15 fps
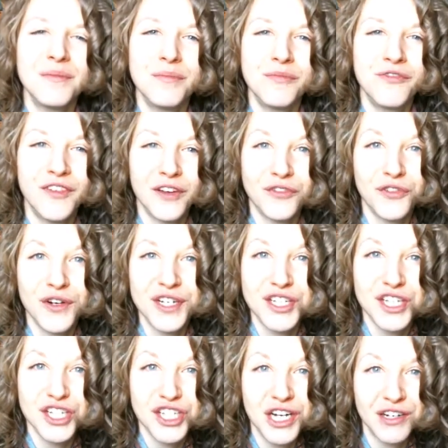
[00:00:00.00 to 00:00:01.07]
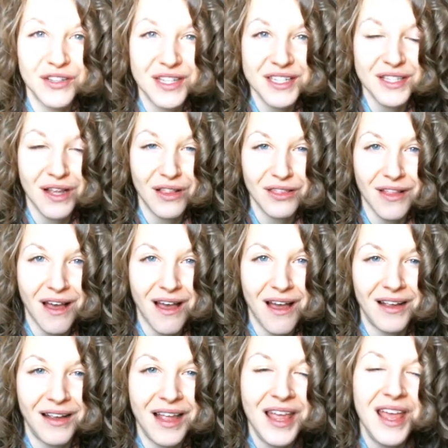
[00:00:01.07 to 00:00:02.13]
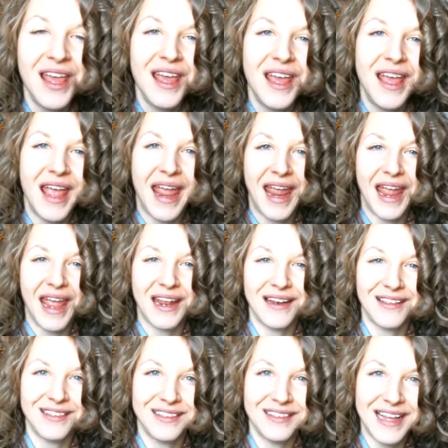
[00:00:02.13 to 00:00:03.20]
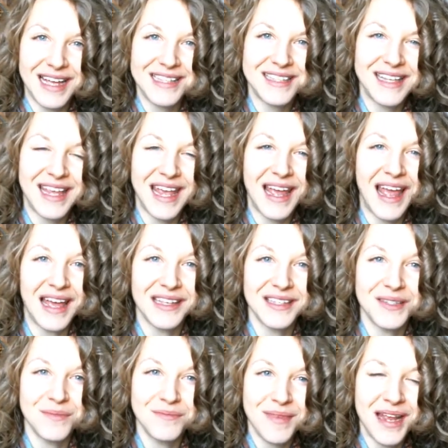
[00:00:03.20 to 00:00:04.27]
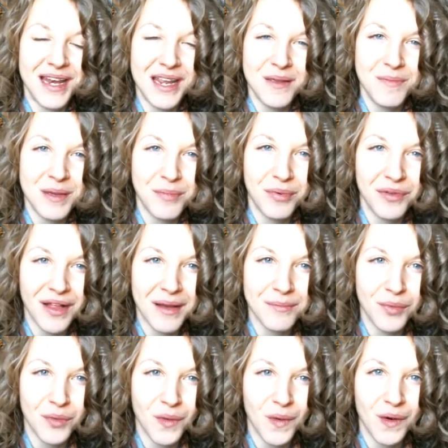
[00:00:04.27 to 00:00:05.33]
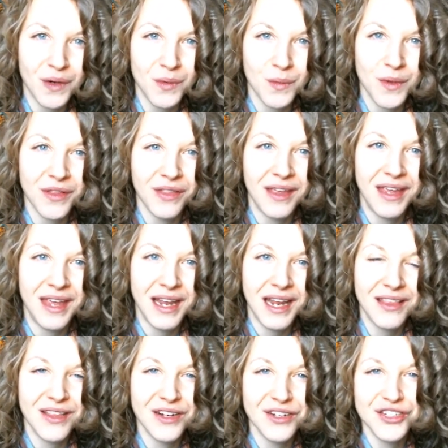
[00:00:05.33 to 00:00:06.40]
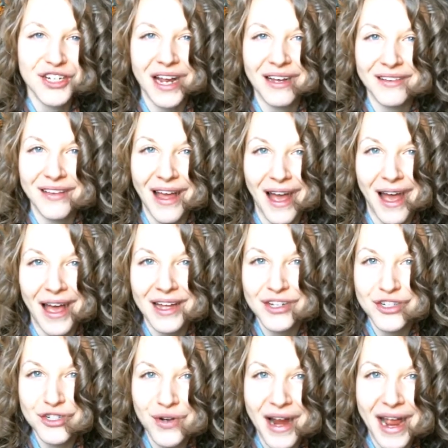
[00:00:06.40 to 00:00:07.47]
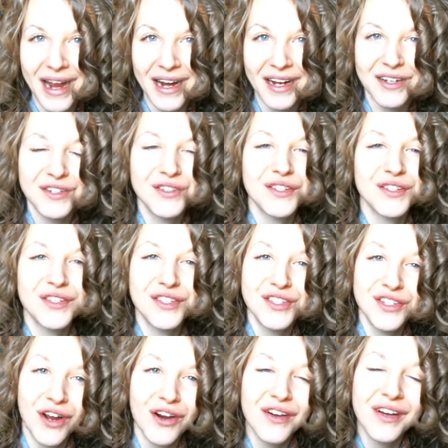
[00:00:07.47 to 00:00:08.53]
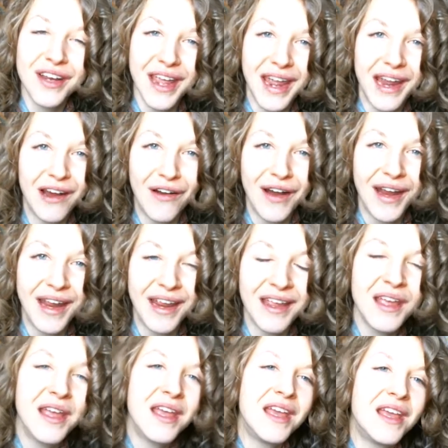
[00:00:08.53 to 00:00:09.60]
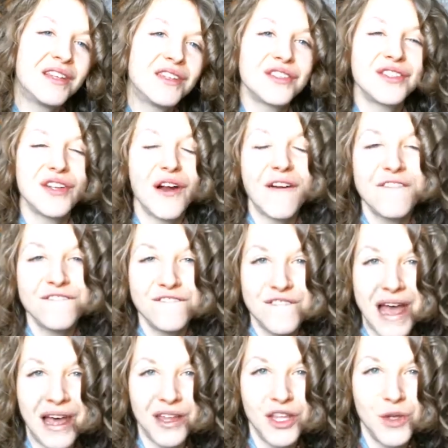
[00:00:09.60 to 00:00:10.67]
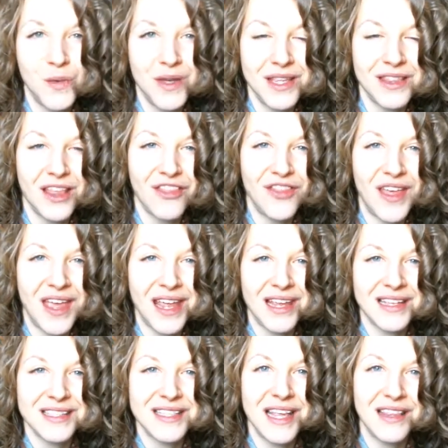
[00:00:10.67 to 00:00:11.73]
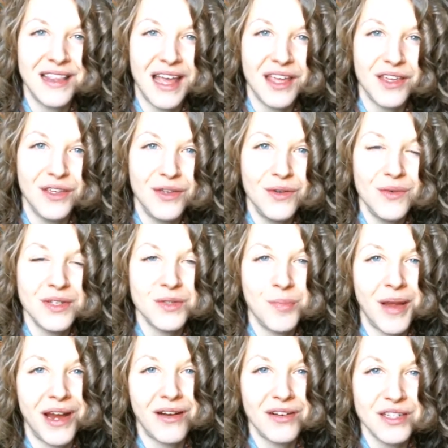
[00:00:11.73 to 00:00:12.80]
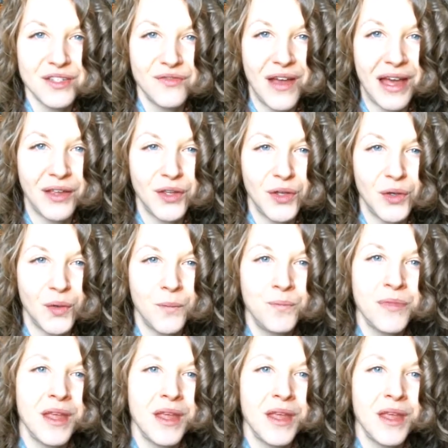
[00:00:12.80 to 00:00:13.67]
Feel free to share this along and let's get as many people on board with getting their child on track to start caring, to start valuing the things that you as parents value.